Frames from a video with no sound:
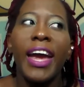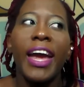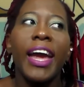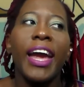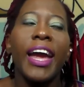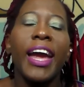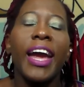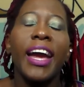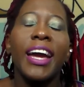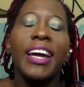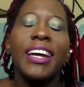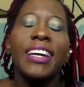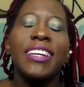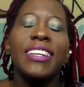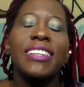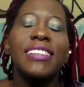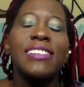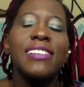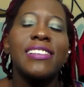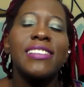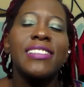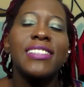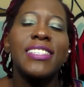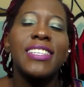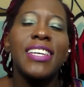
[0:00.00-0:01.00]

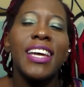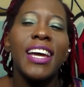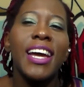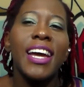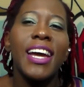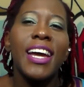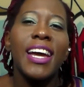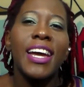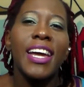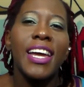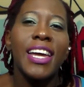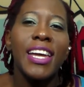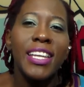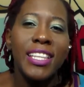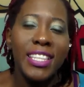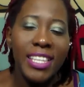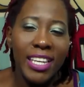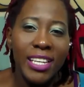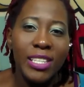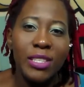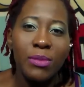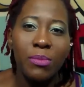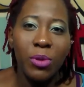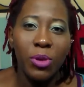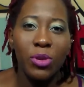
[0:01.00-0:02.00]
and he
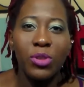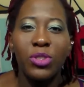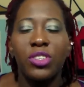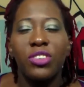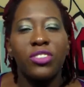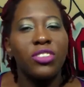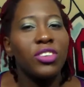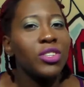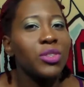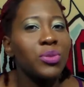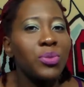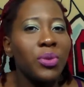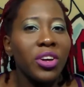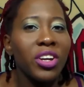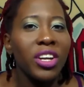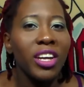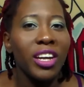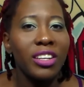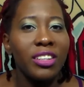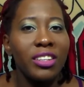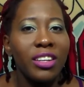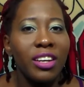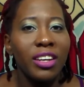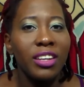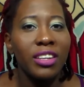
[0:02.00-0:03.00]
does most of his work
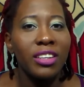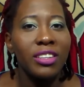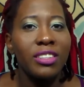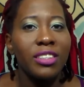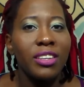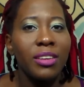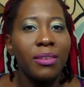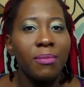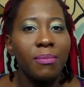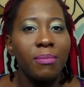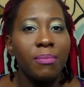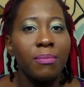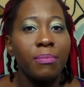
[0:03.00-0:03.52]
at night.